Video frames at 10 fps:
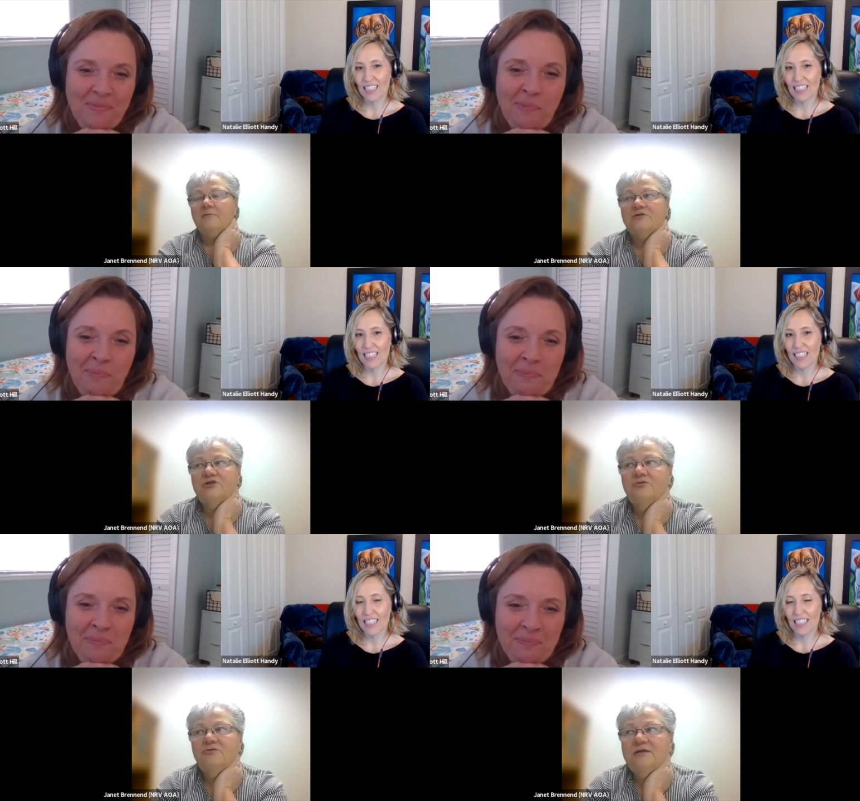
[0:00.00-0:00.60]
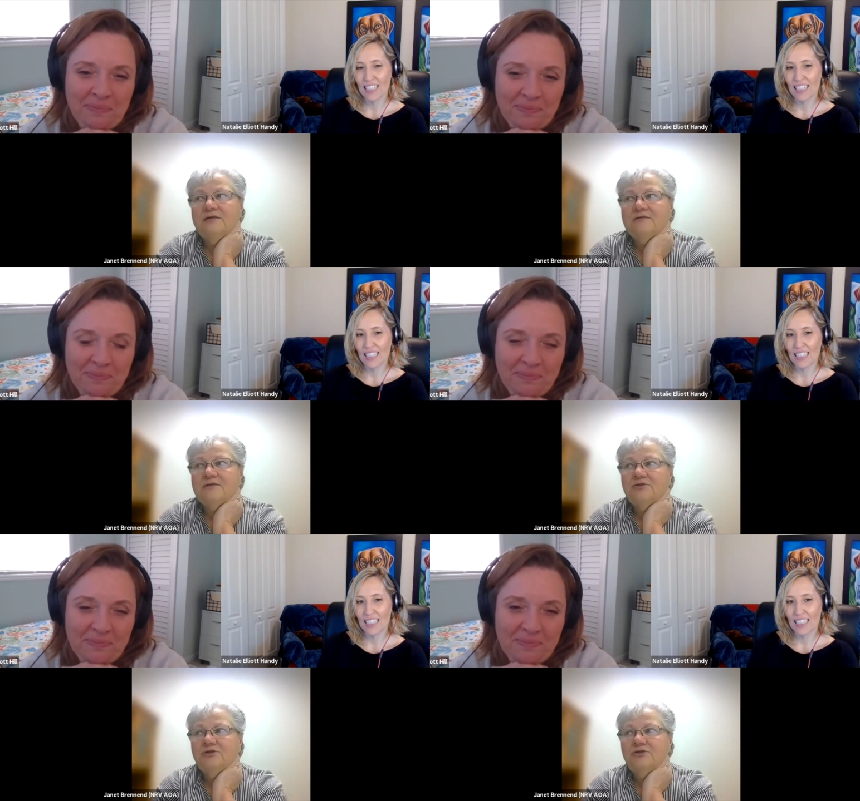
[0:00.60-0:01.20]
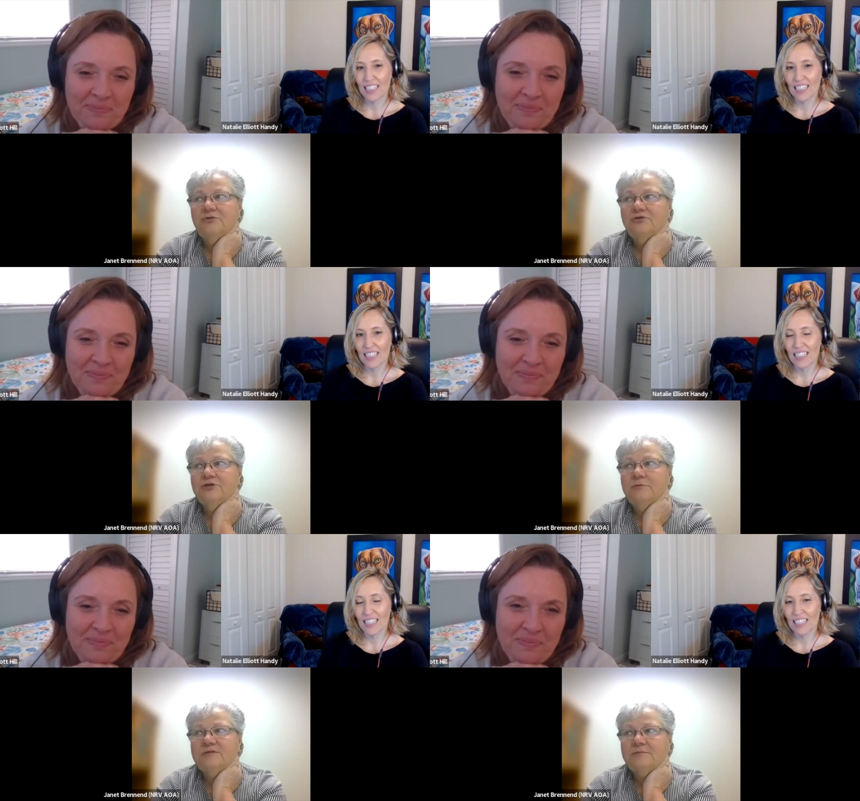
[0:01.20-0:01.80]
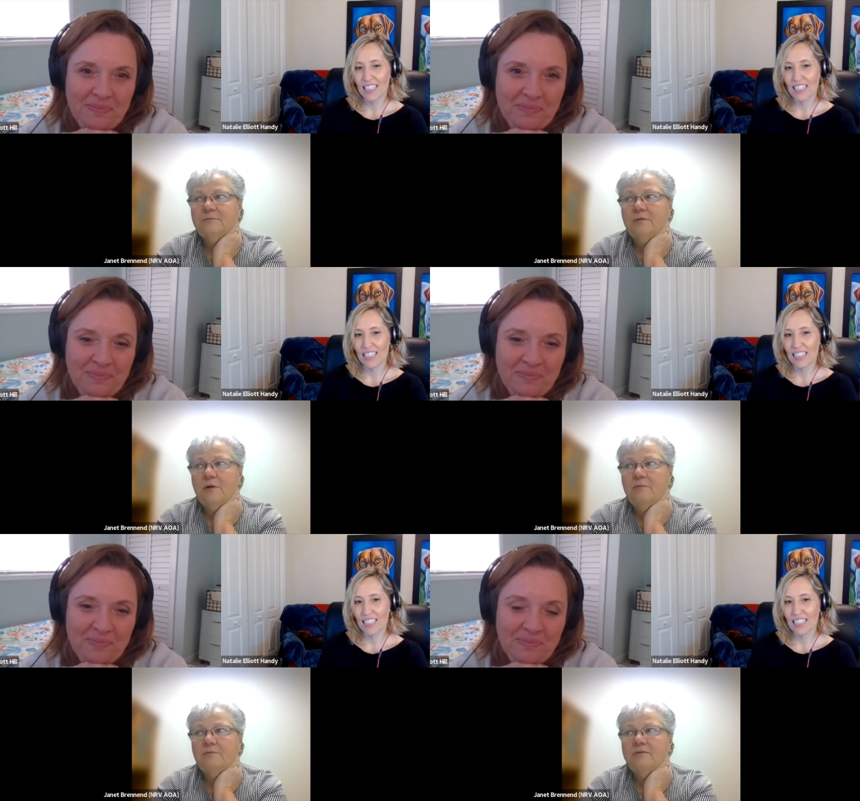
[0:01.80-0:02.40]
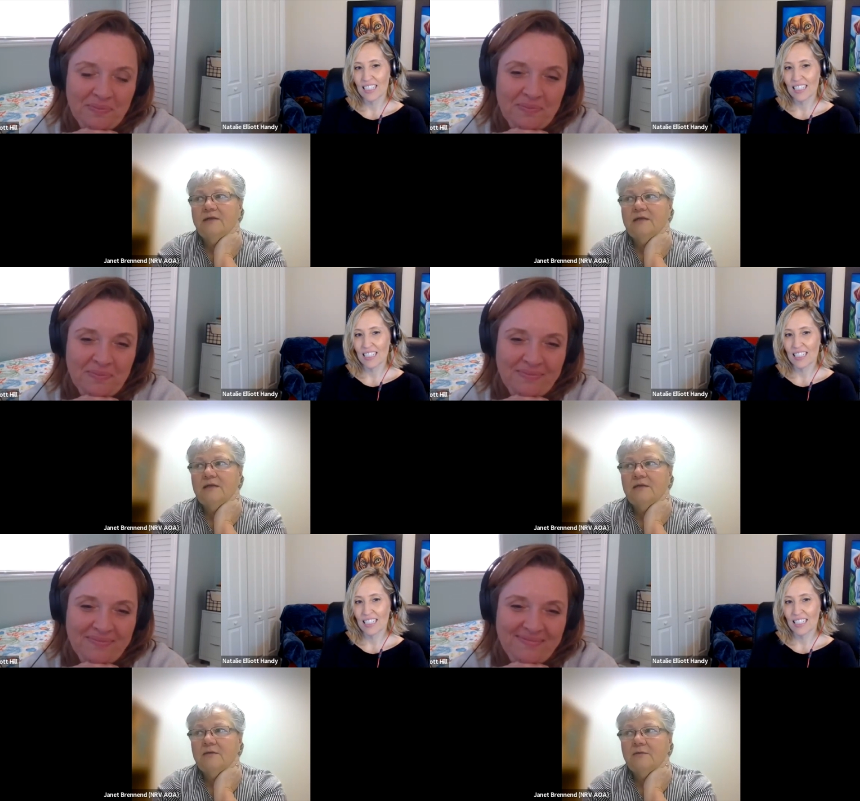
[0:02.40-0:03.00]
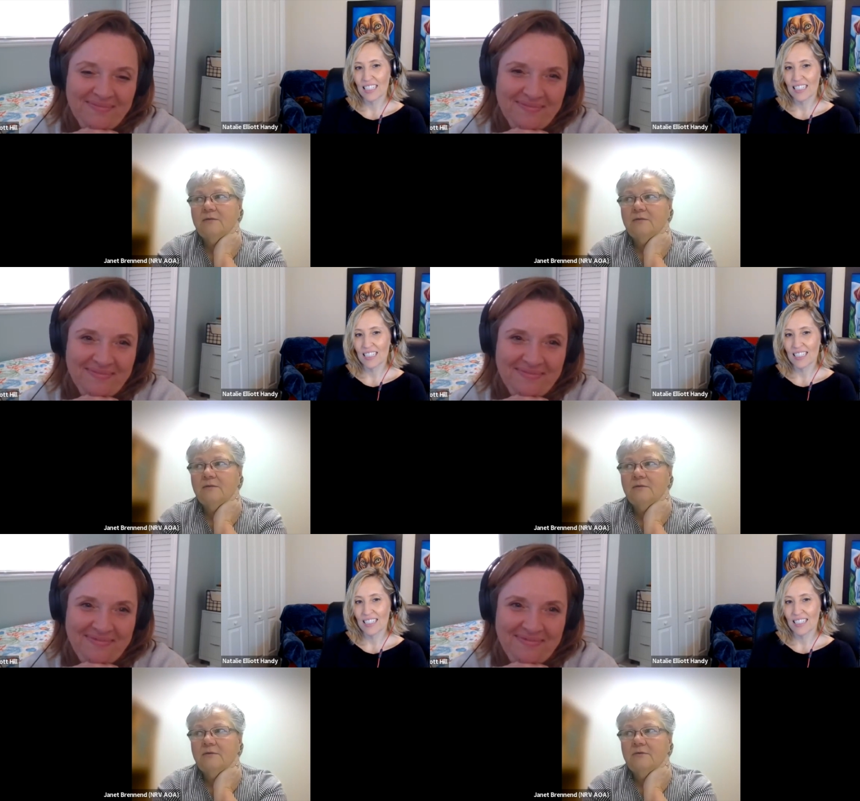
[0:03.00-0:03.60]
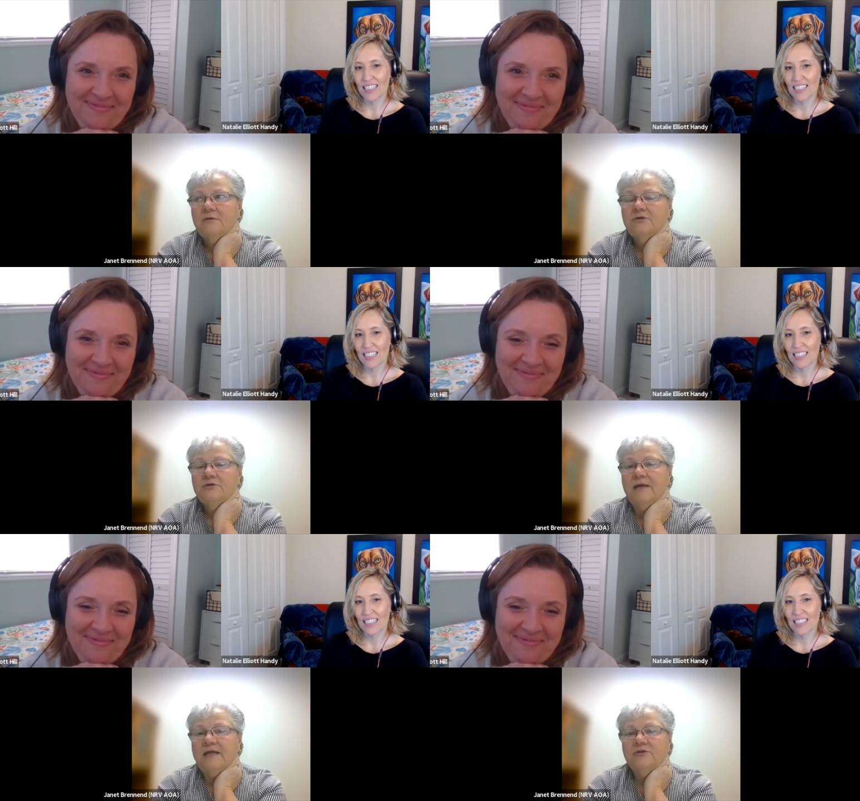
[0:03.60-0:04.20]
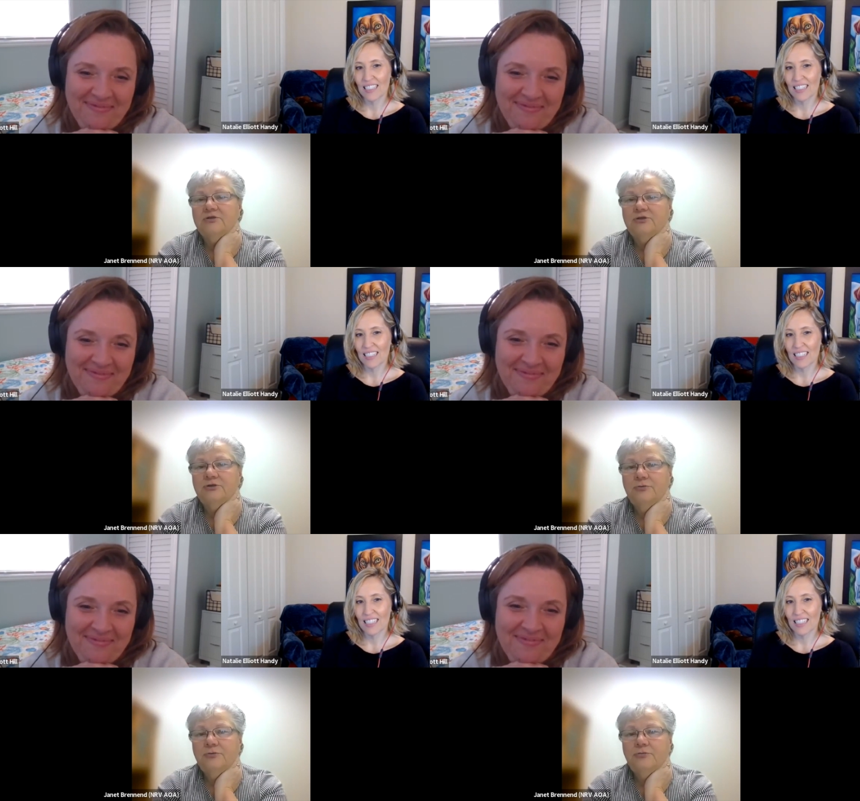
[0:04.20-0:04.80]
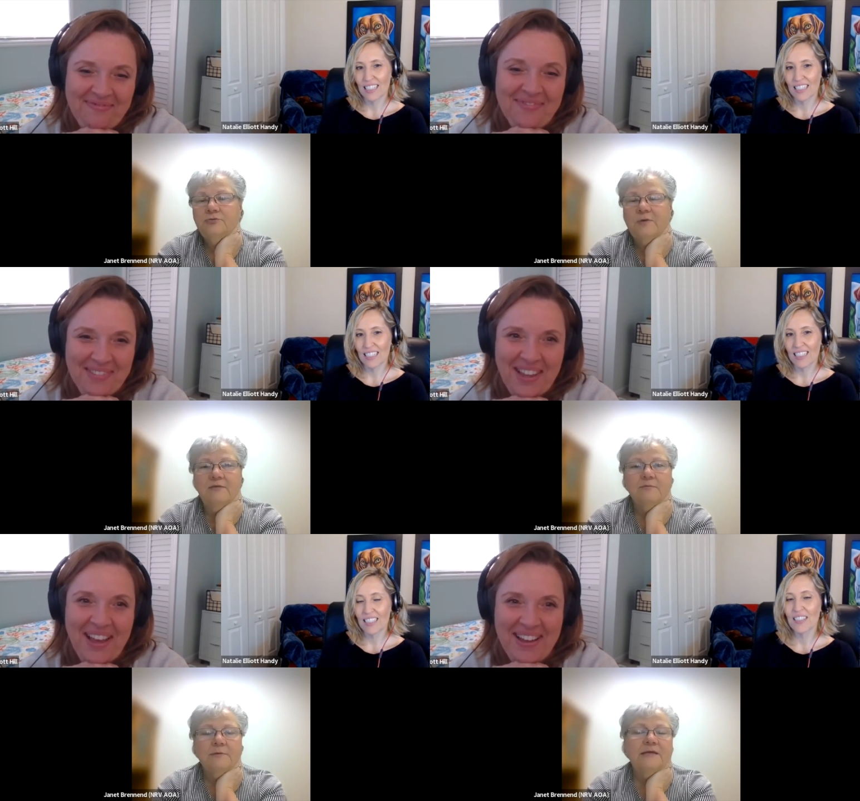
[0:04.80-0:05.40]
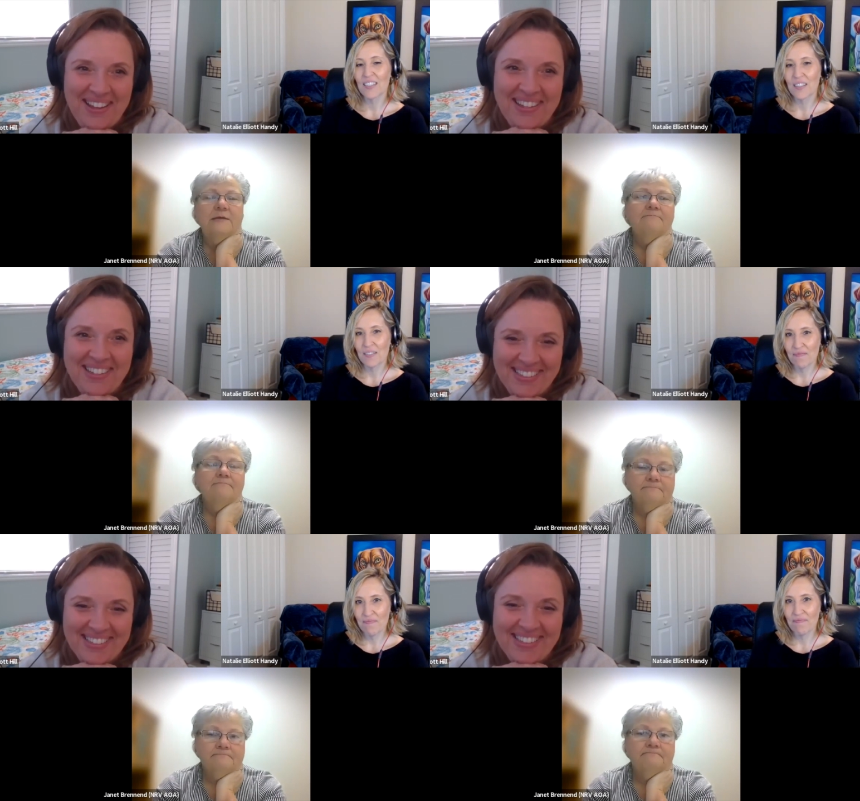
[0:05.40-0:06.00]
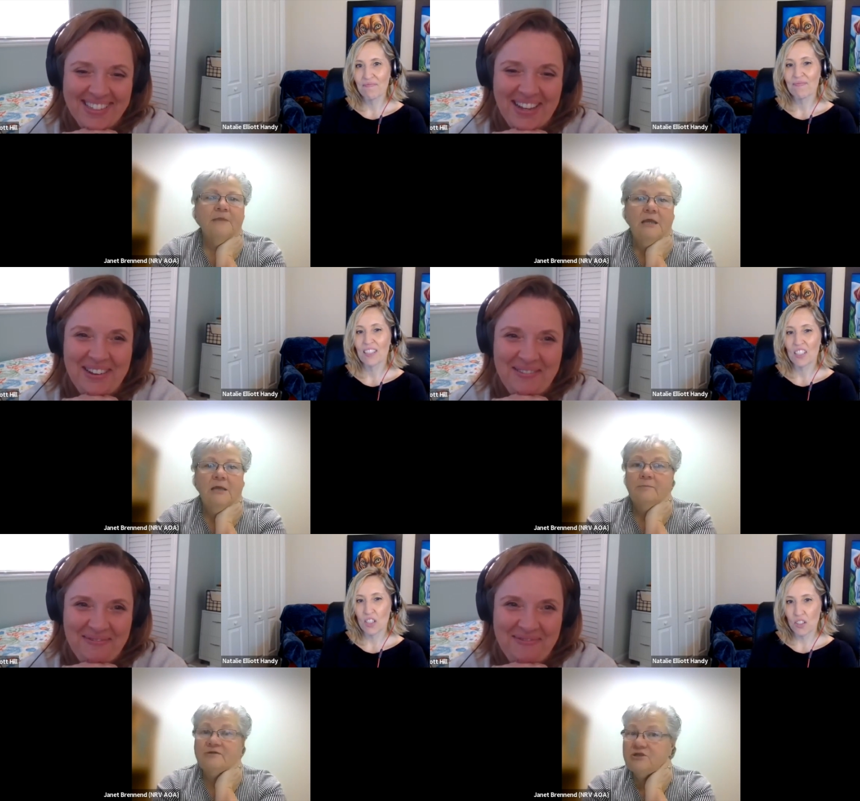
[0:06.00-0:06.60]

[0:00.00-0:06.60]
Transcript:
Speaker 1: That was 2002. She was probably 22, 23. Yeah. yeah. but you,